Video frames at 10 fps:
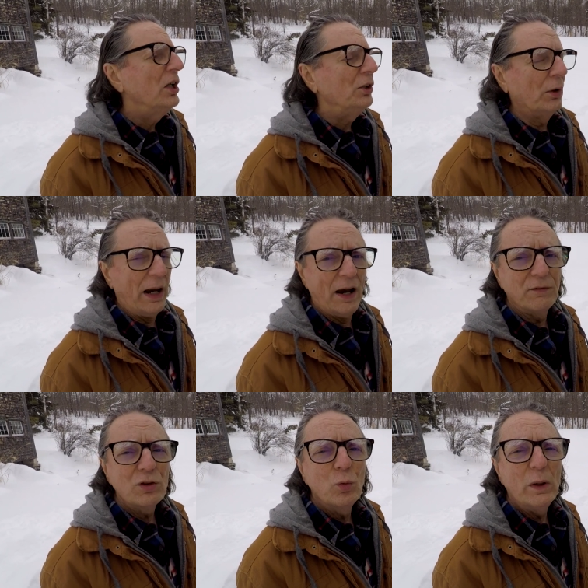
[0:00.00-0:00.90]
your
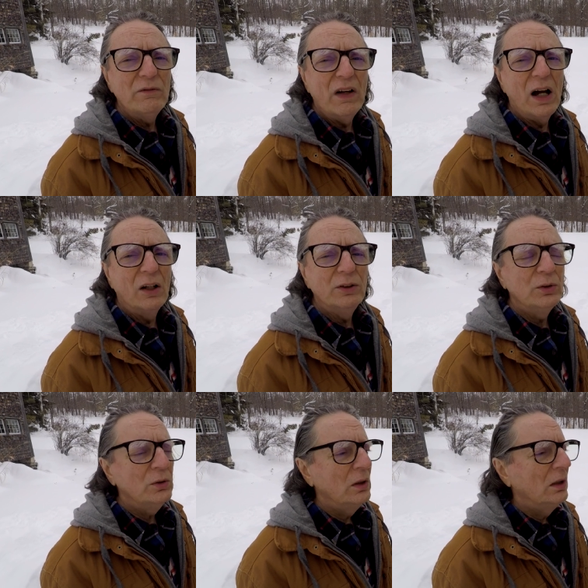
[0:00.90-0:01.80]
average win value,